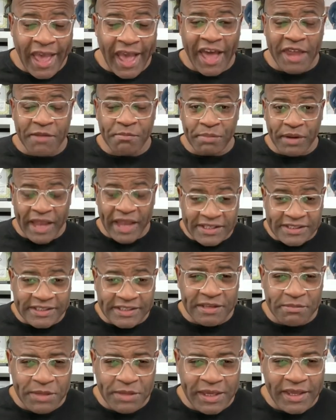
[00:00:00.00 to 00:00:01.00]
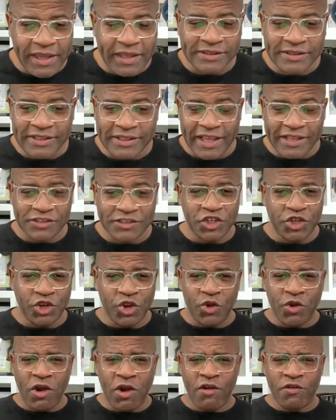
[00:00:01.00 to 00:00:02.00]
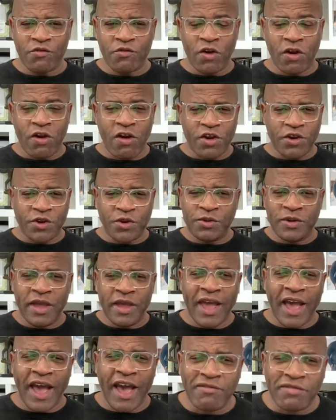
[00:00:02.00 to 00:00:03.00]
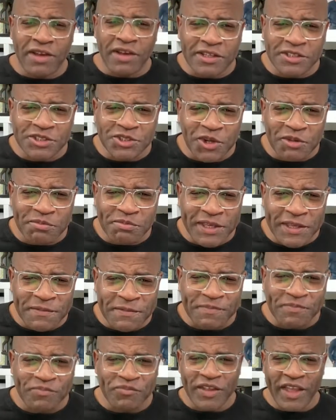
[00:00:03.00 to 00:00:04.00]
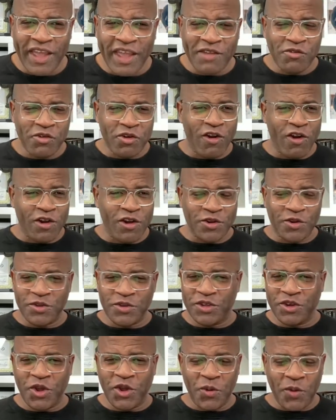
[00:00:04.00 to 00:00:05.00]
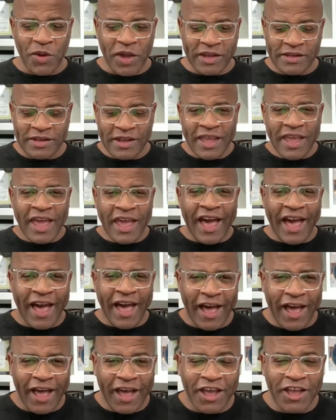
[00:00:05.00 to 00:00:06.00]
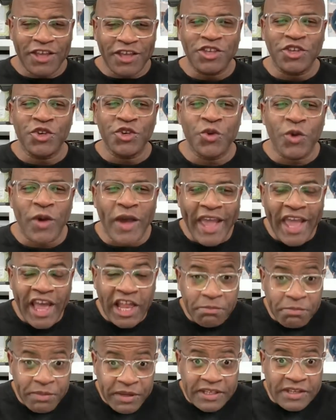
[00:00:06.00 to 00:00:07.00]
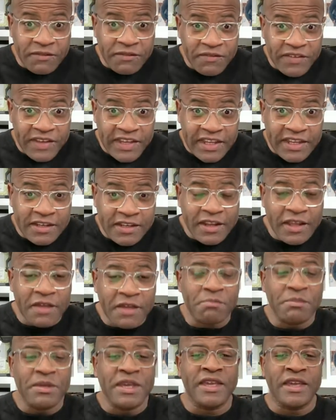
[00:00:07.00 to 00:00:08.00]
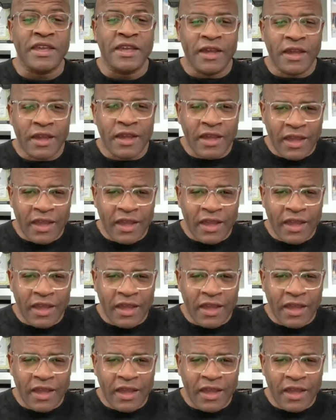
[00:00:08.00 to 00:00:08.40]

and blessing me and says, Ricardo, have lunch on me. Hey, Ricardo, you know what? You are helping to feed me